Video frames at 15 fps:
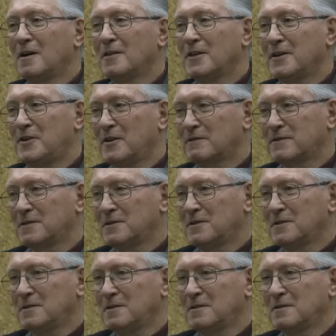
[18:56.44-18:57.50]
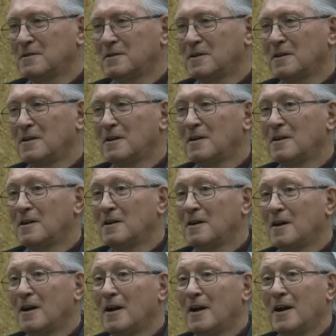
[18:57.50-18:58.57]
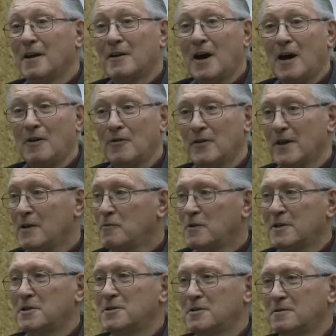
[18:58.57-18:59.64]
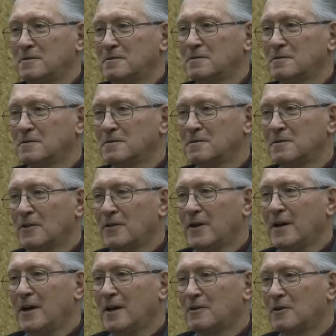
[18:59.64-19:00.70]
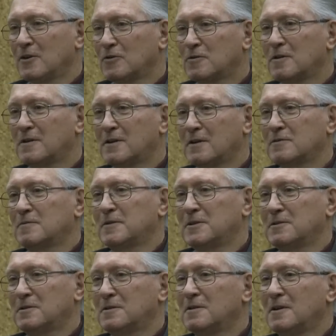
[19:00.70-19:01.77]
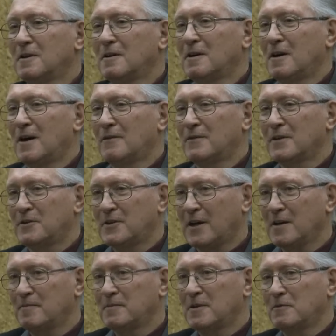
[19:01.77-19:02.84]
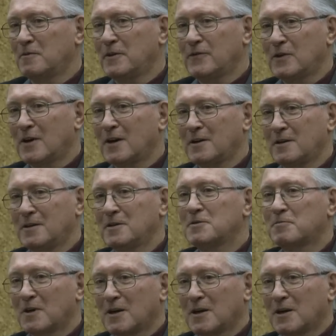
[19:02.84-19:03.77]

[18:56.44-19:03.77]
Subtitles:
the differences and how they wish they had local governments of the type that we've got in this